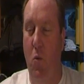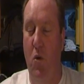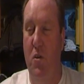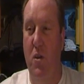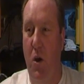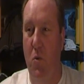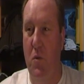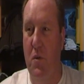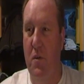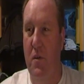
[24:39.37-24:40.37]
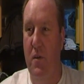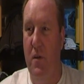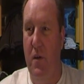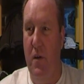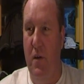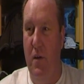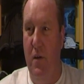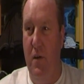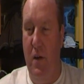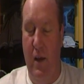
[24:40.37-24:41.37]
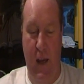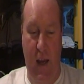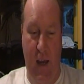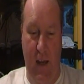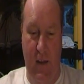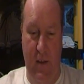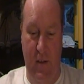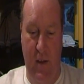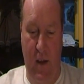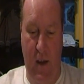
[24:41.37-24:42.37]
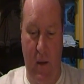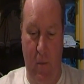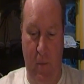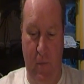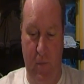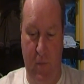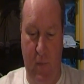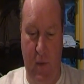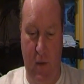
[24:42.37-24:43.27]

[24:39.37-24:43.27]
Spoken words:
It wasn't loaned. And